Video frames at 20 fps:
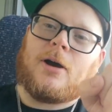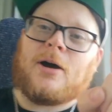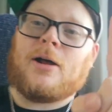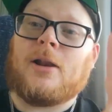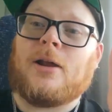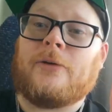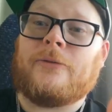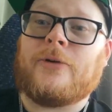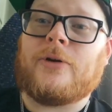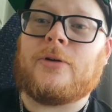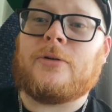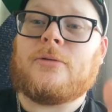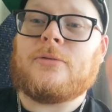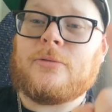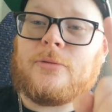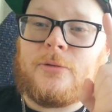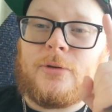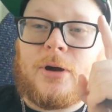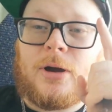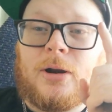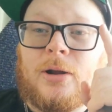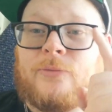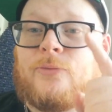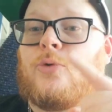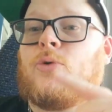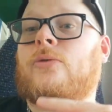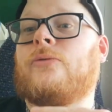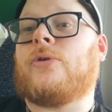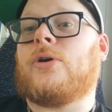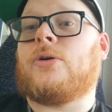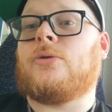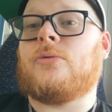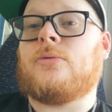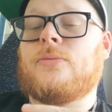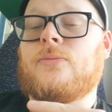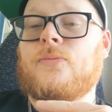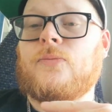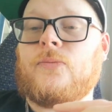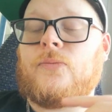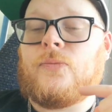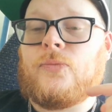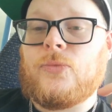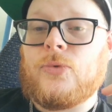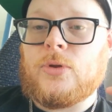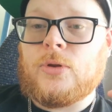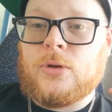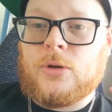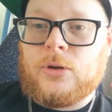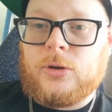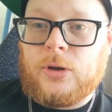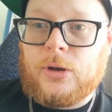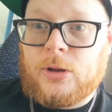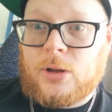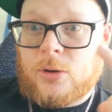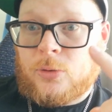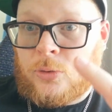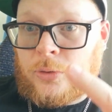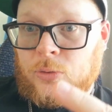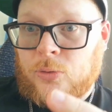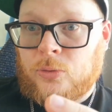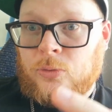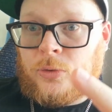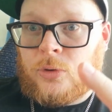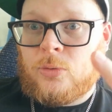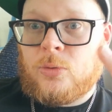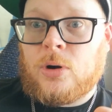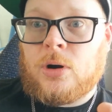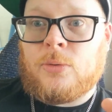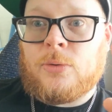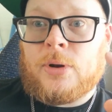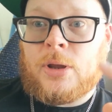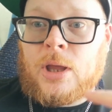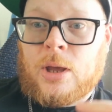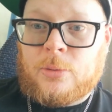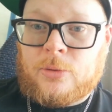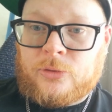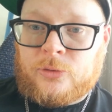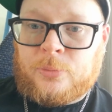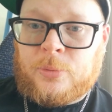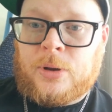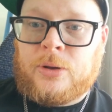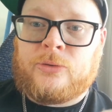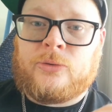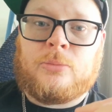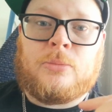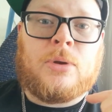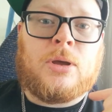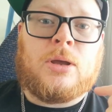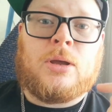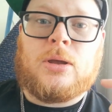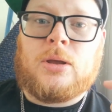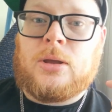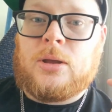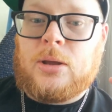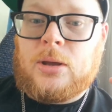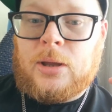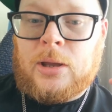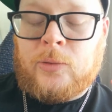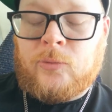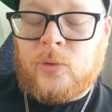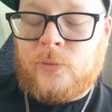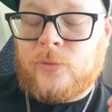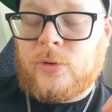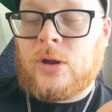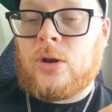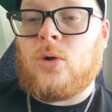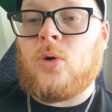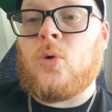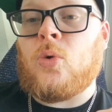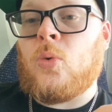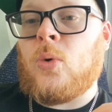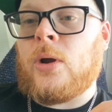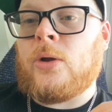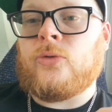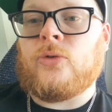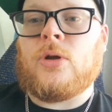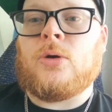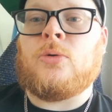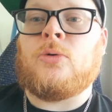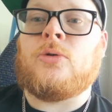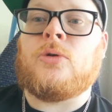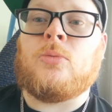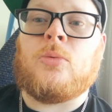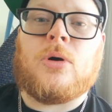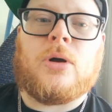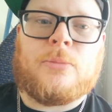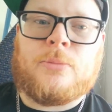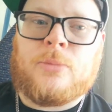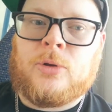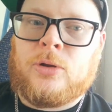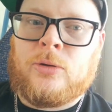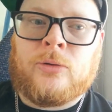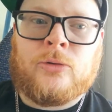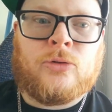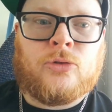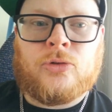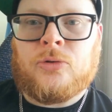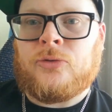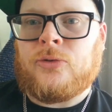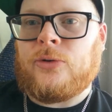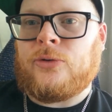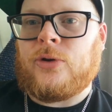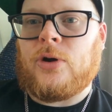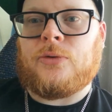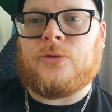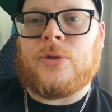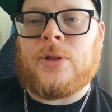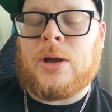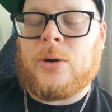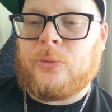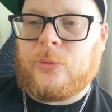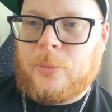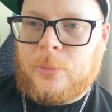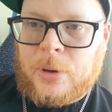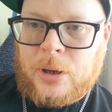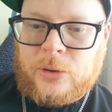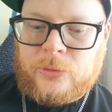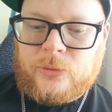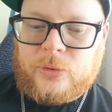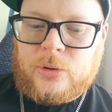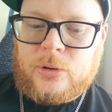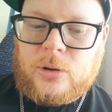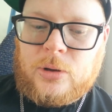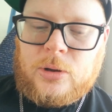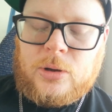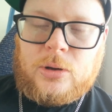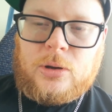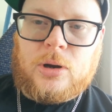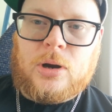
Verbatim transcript: I love you. I love all of you. You know who you are when you come and speak to me, even if I didn't always know who you are, but you introduced yourselves, and that was amazing.